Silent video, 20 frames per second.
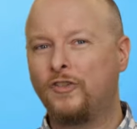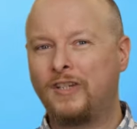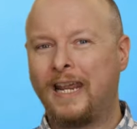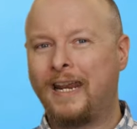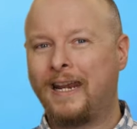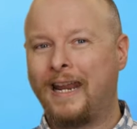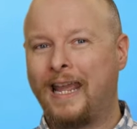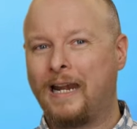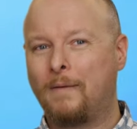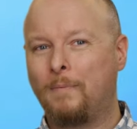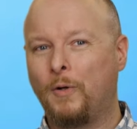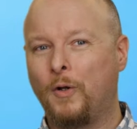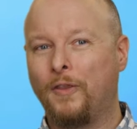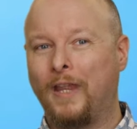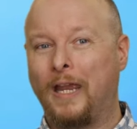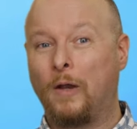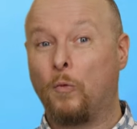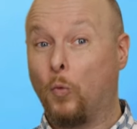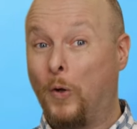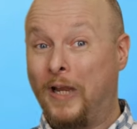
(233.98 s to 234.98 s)
dead animal
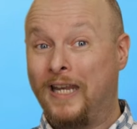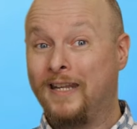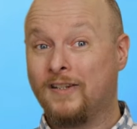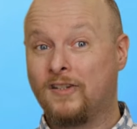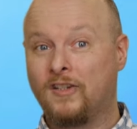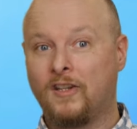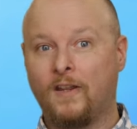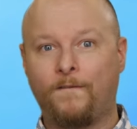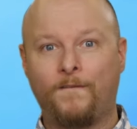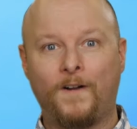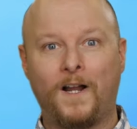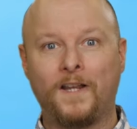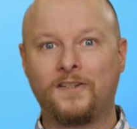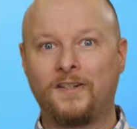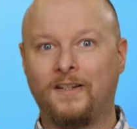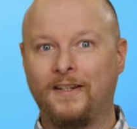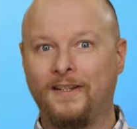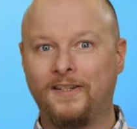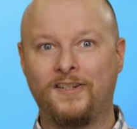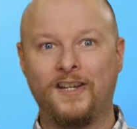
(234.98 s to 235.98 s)
that wins the
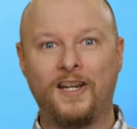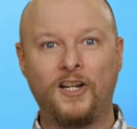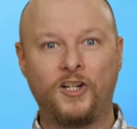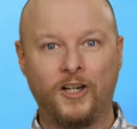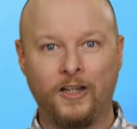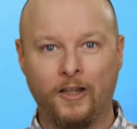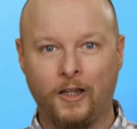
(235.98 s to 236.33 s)
fossilization